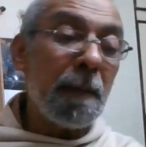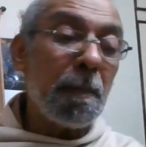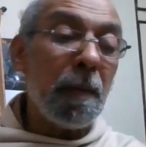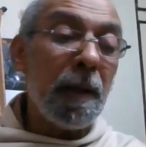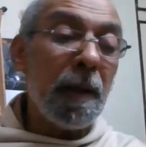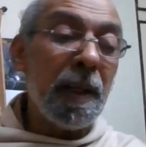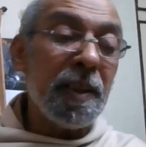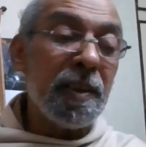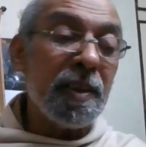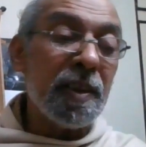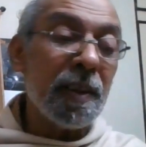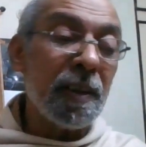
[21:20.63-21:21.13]
and
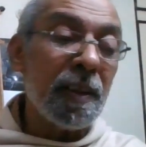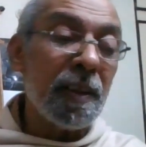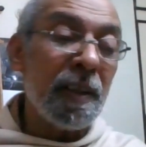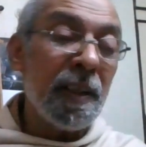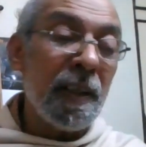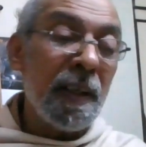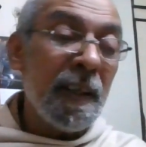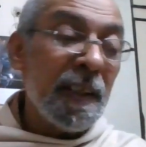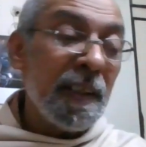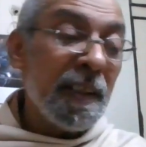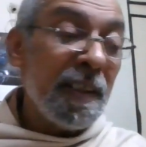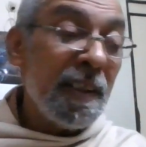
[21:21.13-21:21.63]
pleasure
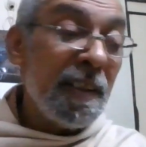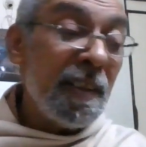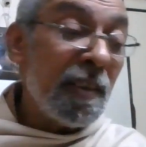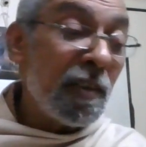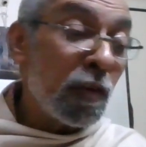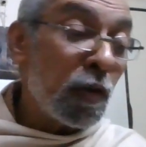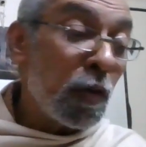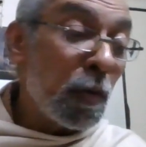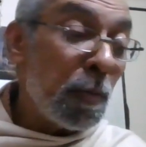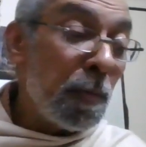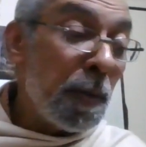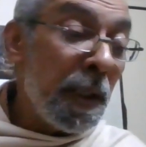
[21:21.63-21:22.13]
is
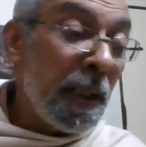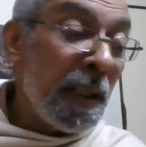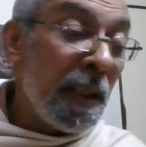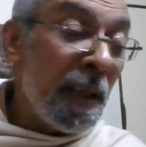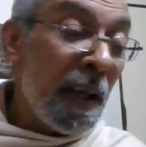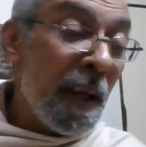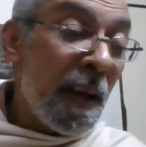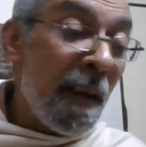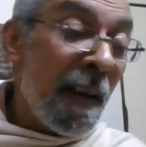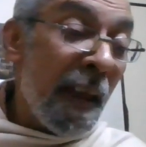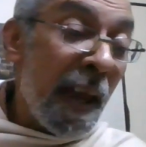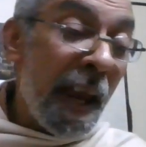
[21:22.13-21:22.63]
to be
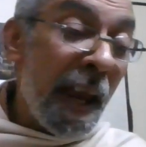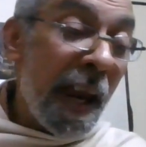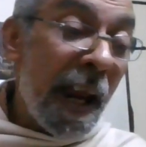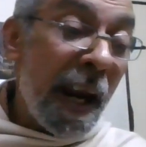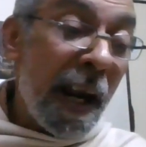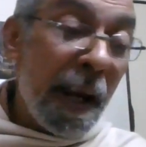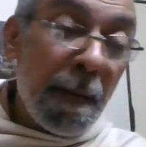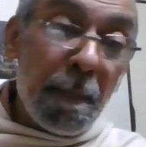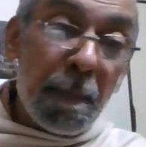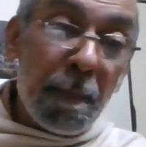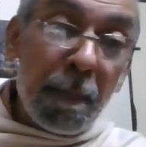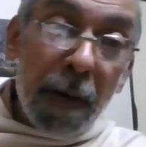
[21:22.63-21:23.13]

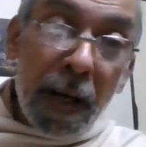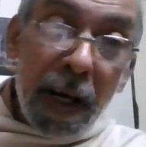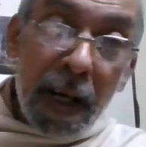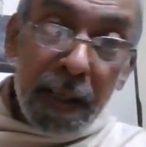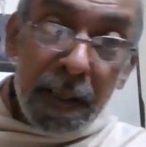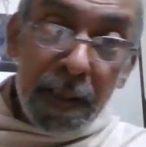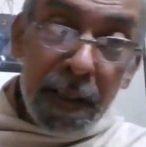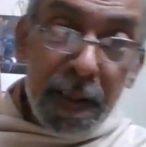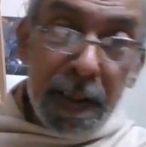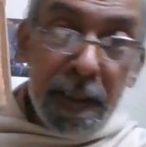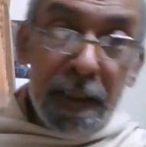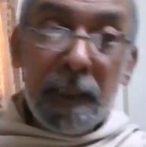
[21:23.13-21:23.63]

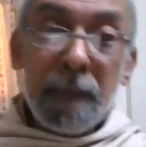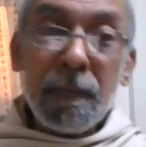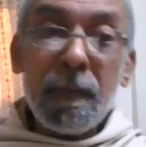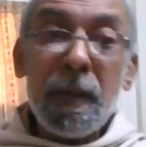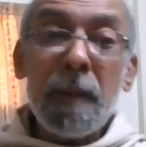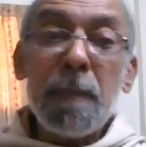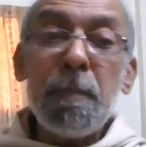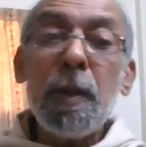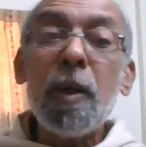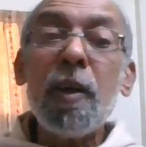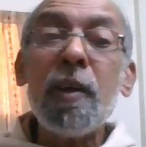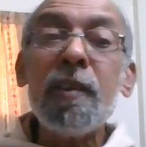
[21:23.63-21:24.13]
admired in a
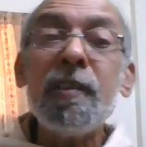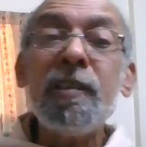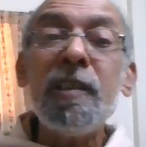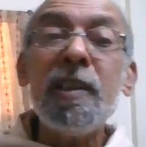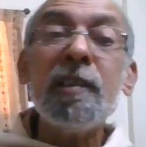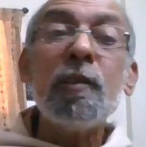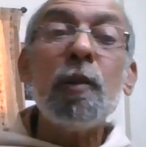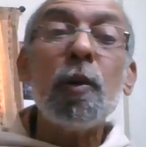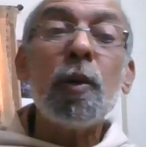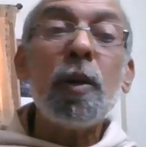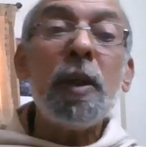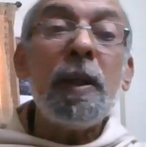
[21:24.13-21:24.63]
way, because he
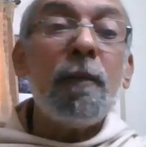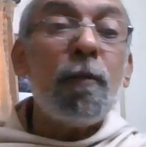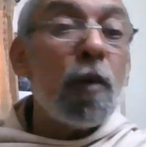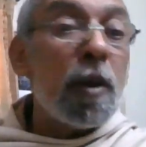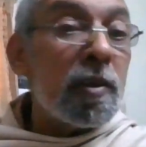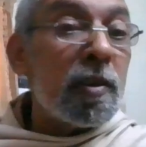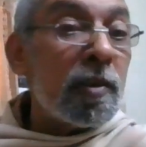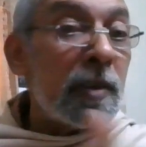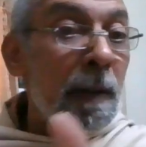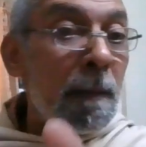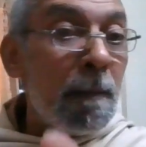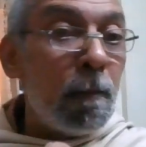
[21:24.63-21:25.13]
is looking
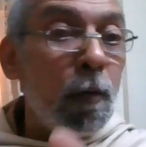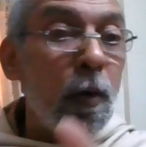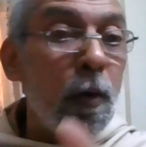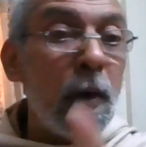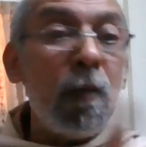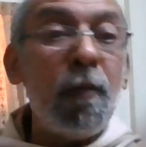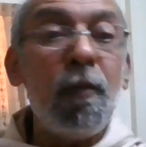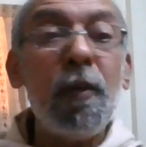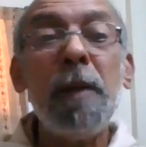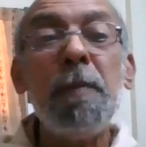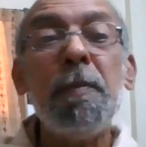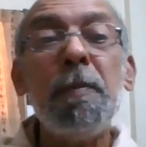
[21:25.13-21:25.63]
for some
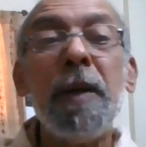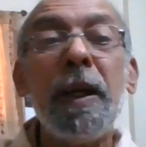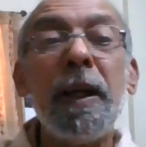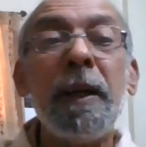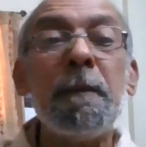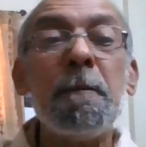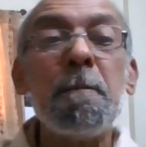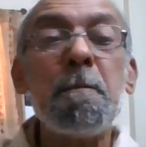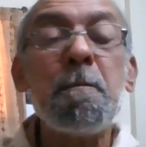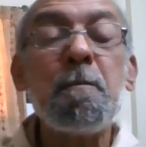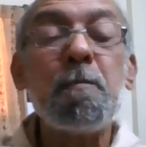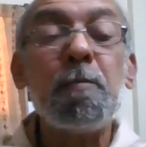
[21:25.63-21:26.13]

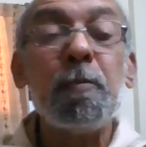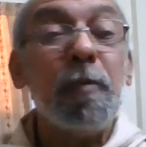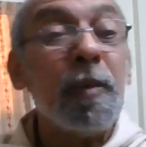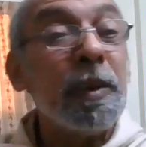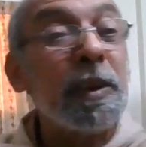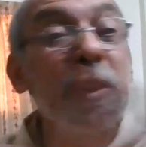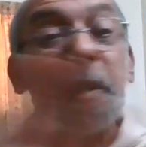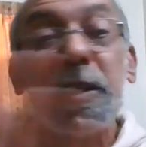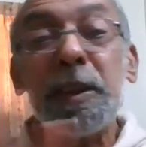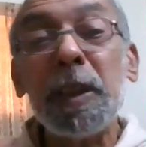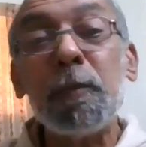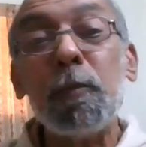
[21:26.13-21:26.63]
fulfillment.
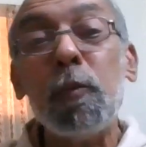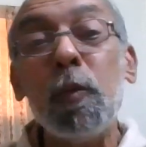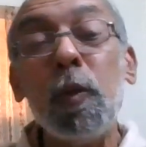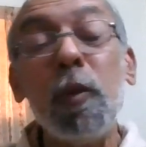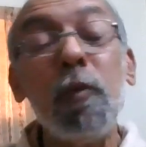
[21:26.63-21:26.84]
Whether that